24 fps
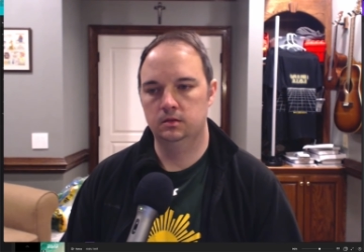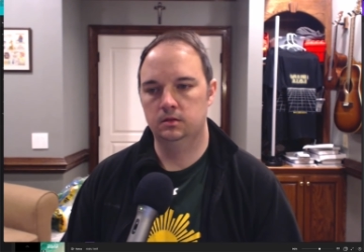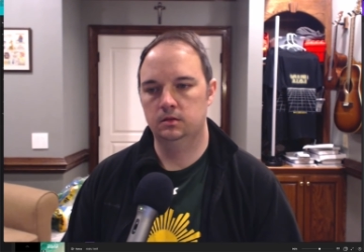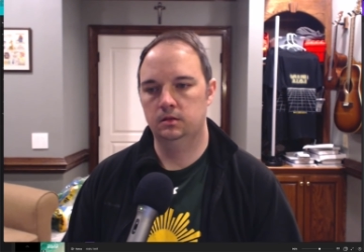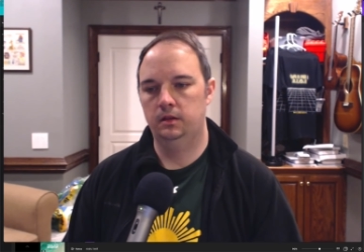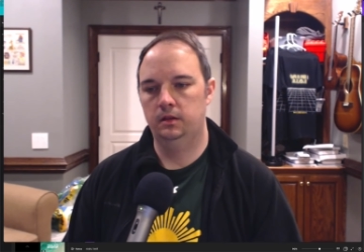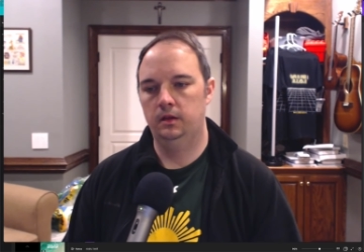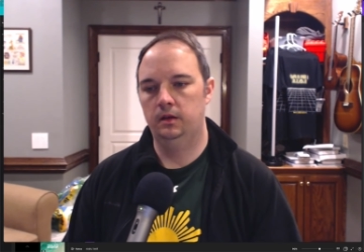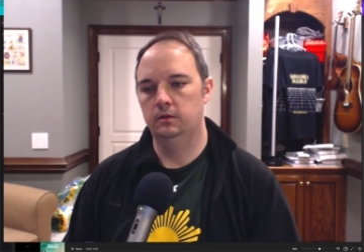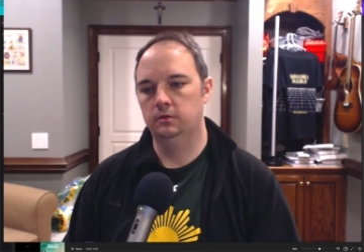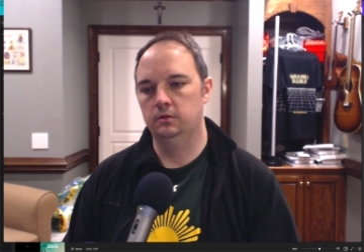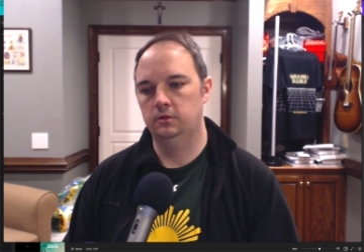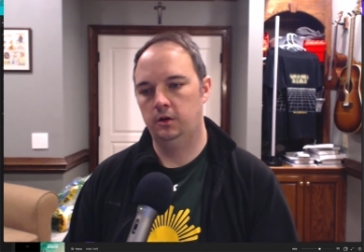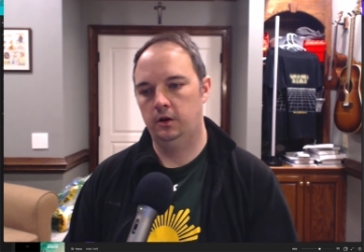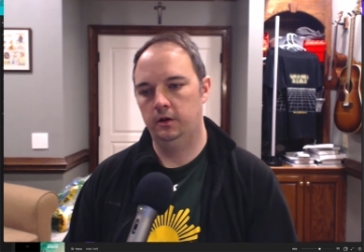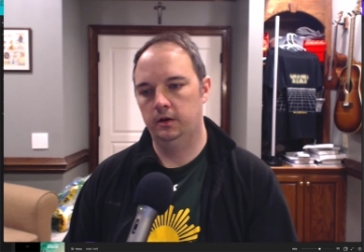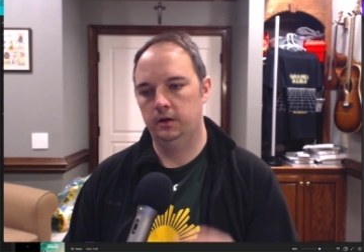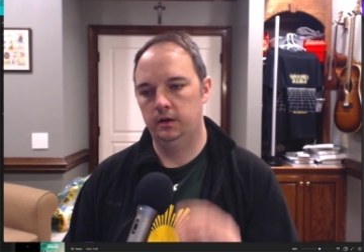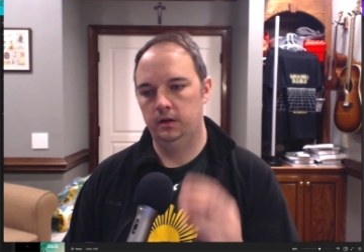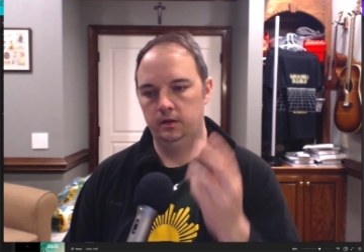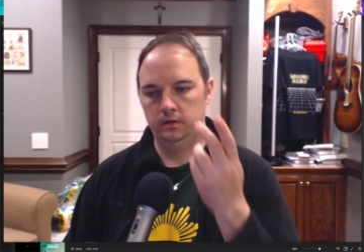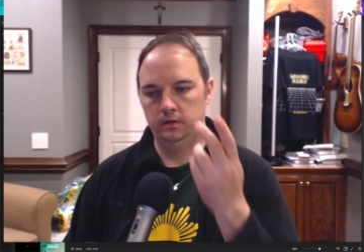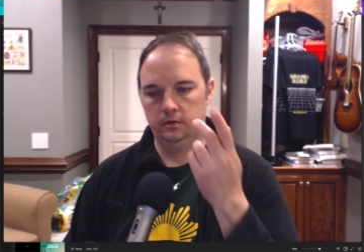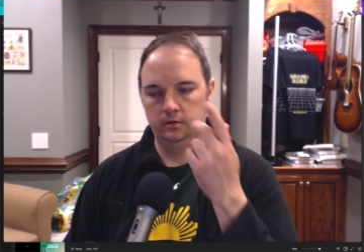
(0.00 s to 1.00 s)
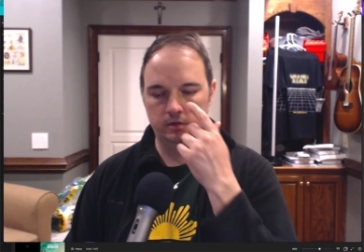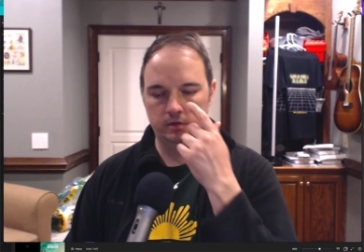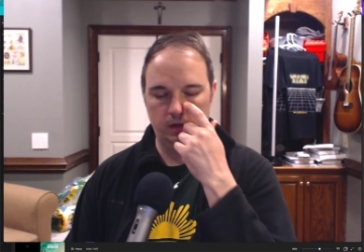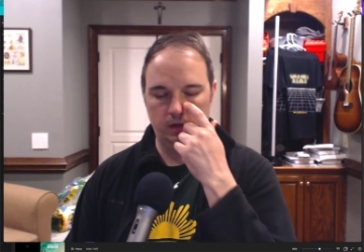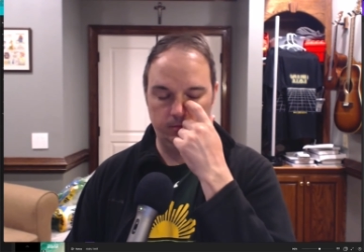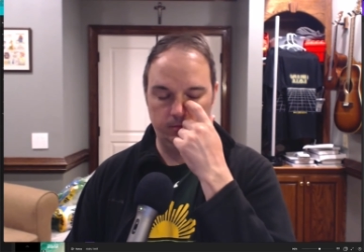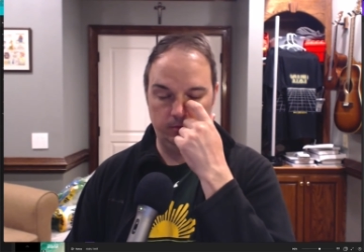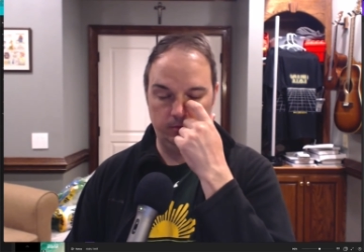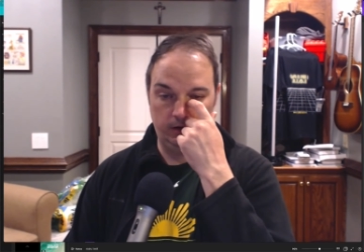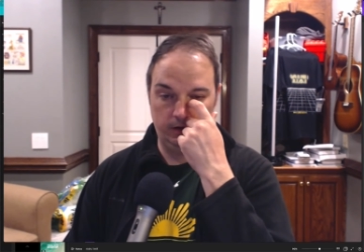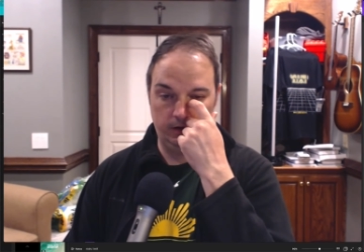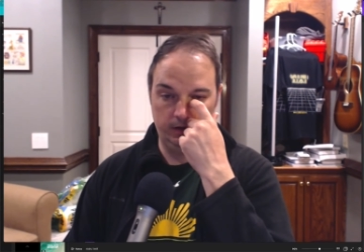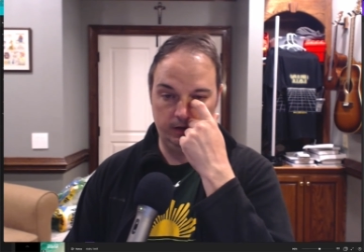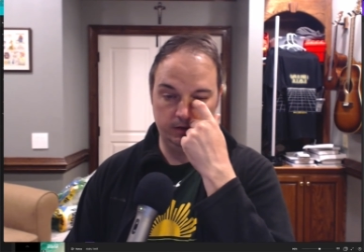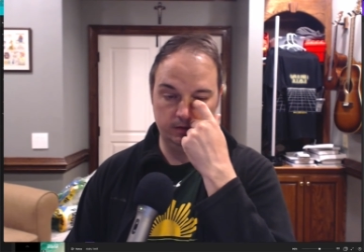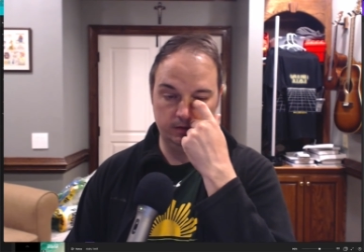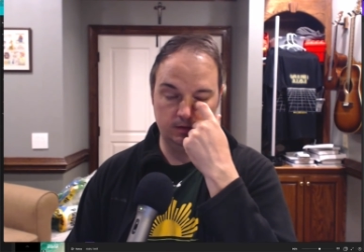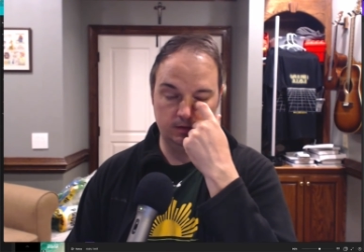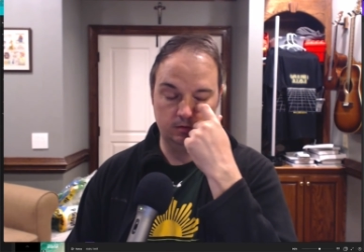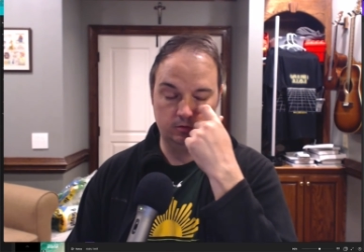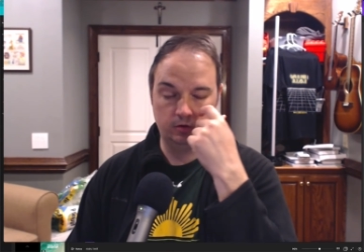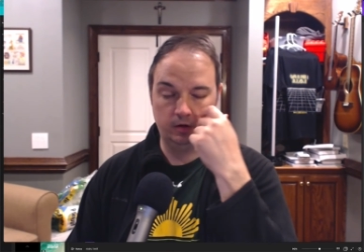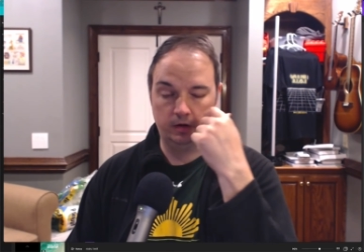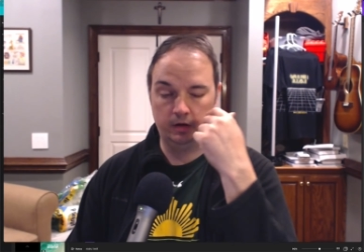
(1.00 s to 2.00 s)
that are targeting your same audience, and
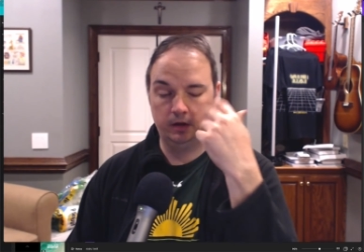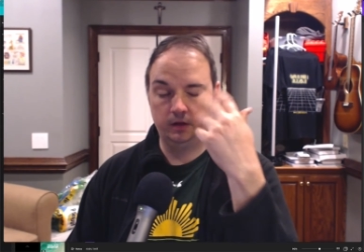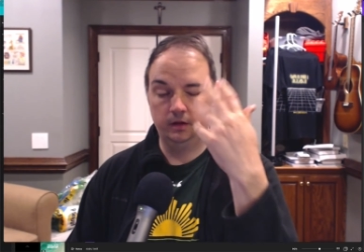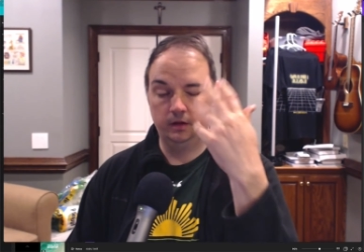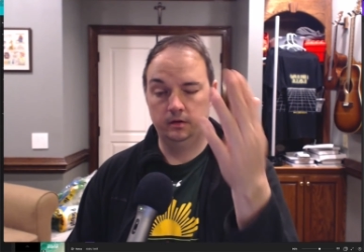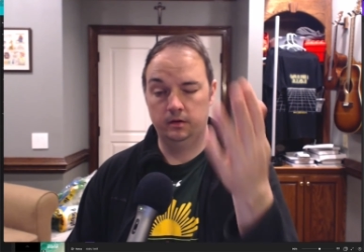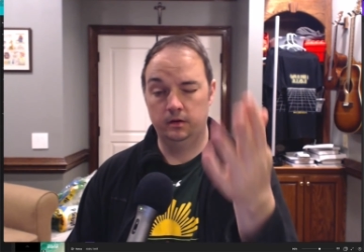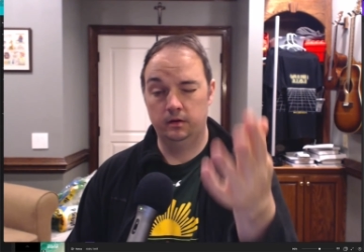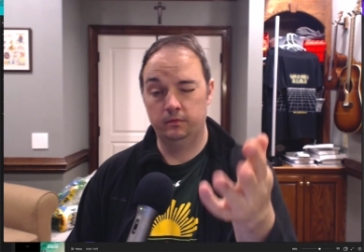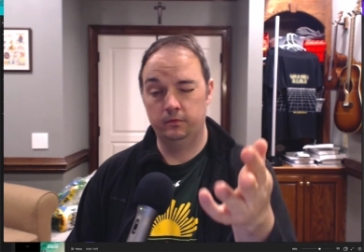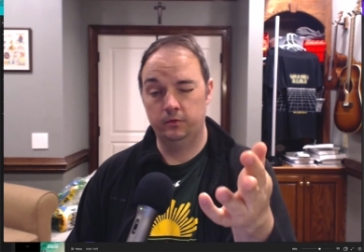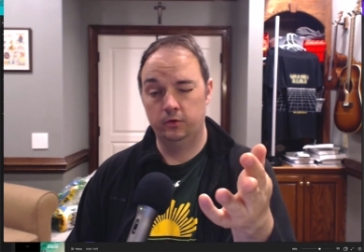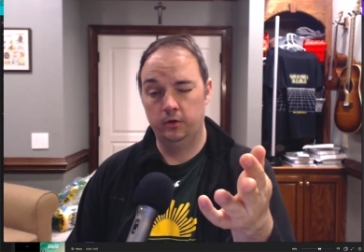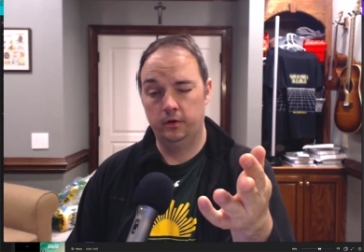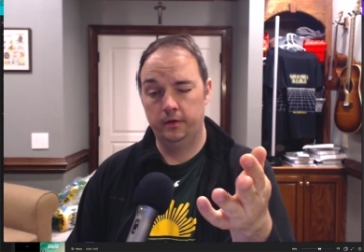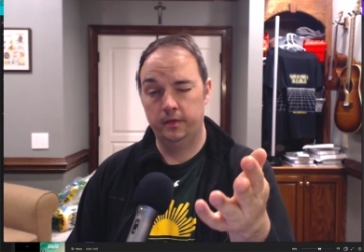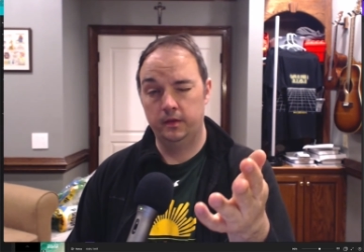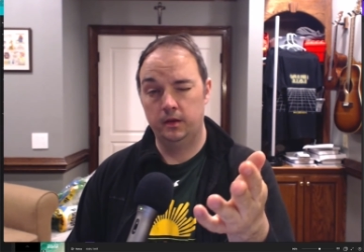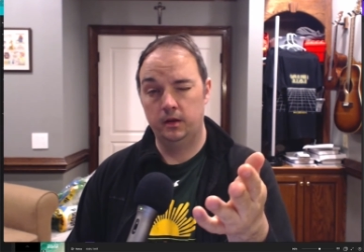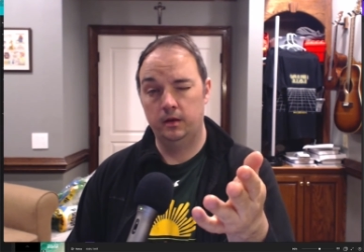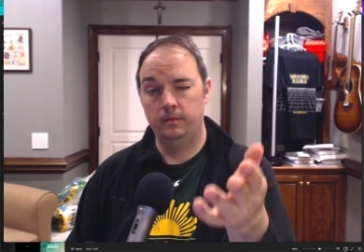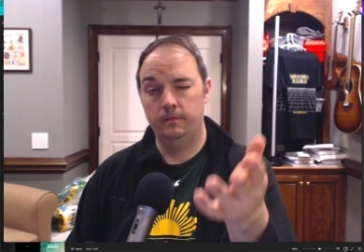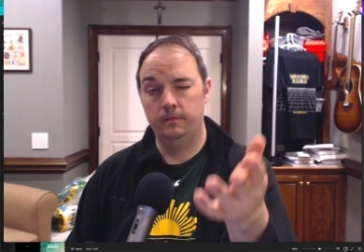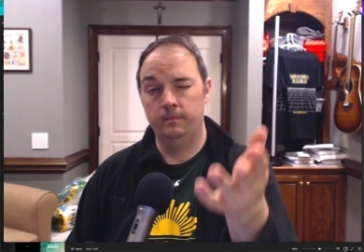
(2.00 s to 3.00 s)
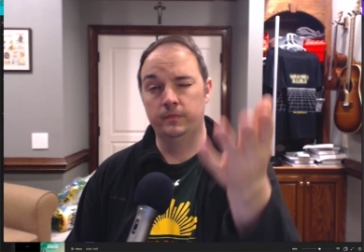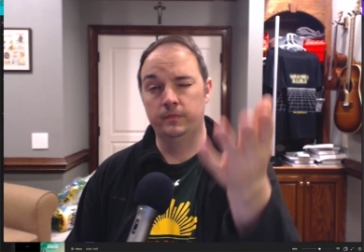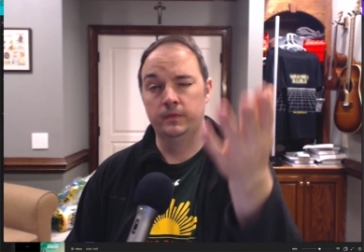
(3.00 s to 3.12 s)
try to get an interview on them,